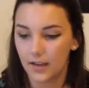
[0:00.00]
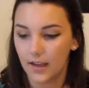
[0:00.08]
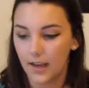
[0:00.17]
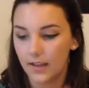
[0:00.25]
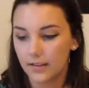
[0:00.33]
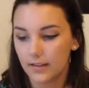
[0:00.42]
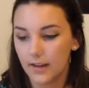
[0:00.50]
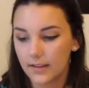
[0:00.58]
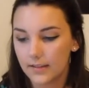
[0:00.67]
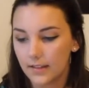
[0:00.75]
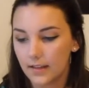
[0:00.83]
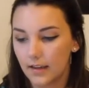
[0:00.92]
And the
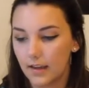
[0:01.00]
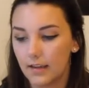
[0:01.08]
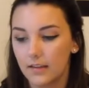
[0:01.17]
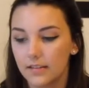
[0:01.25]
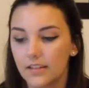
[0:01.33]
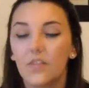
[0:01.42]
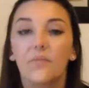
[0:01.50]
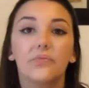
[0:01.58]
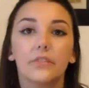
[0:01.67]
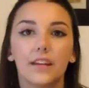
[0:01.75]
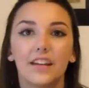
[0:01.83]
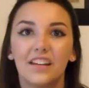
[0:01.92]
next thing is,
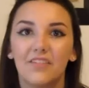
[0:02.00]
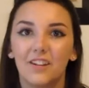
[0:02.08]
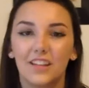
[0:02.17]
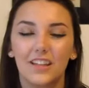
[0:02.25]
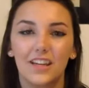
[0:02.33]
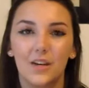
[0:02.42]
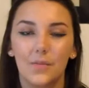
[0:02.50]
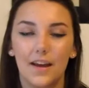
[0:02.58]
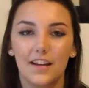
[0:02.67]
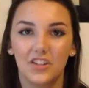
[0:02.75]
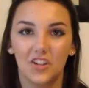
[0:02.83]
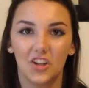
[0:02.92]
you really need to
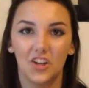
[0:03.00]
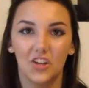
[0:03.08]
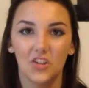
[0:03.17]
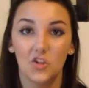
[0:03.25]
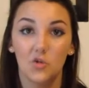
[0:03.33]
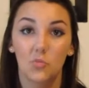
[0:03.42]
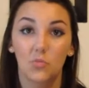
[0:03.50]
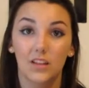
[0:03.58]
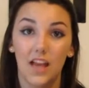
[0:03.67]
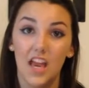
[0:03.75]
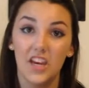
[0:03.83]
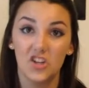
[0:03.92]
make sure to
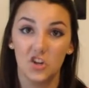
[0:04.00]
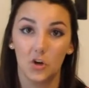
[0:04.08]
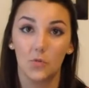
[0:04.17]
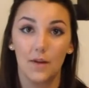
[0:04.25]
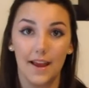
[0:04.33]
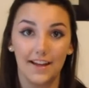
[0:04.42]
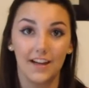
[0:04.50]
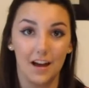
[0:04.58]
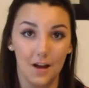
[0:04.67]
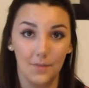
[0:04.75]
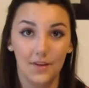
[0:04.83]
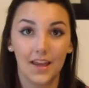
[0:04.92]
blend your
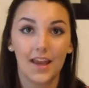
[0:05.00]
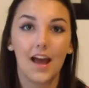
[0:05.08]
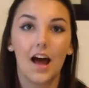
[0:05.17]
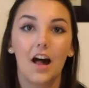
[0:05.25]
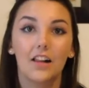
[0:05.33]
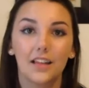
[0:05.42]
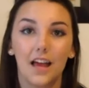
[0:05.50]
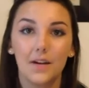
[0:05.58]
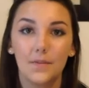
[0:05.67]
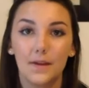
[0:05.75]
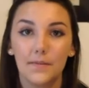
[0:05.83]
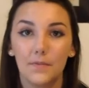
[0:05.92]
makeup. A lot
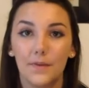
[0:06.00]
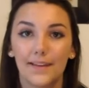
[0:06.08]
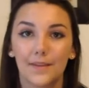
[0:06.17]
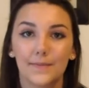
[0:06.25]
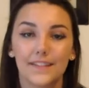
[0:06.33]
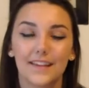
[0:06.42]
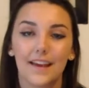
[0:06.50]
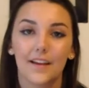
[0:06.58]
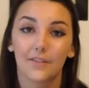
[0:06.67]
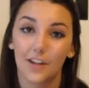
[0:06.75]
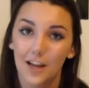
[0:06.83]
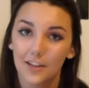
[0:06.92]
of people make the mistake of
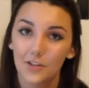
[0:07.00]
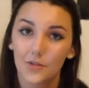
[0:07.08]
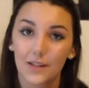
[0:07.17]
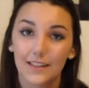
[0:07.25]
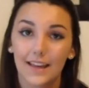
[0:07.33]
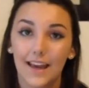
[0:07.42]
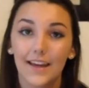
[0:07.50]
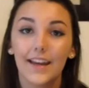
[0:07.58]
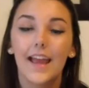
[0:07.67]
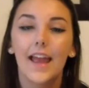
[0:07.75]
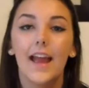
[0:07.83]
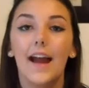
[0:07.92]
not doing that,
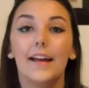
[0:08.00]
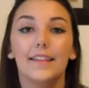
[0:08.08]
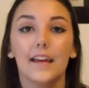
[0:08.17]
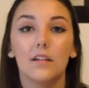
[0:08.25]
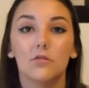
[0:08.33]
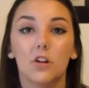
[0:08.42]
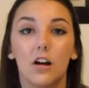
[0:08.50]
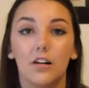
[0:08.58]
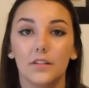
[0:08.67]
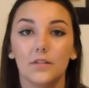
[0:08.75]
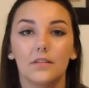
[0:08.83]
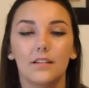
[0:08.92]
and that will
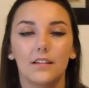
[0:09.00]
cause